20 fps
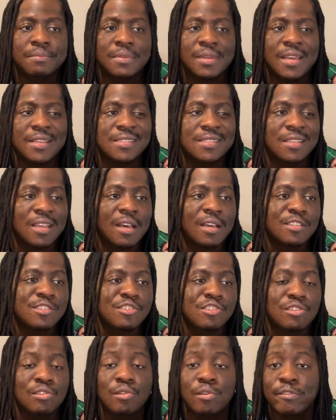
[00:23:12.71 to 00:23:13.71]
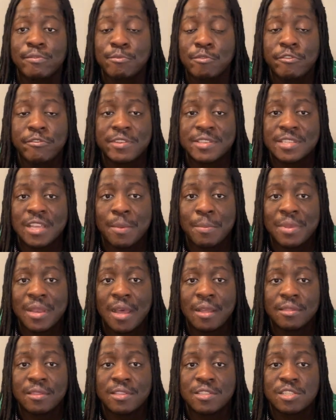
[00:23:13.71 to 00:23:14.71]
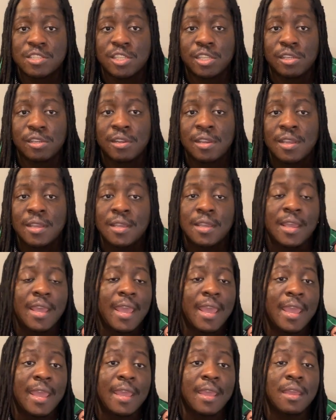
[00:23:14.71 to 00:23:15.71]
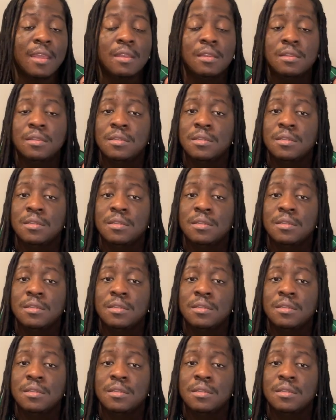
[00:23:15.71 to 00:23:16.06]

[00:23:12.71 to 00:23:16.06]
It's a slew of movies coming out this year, and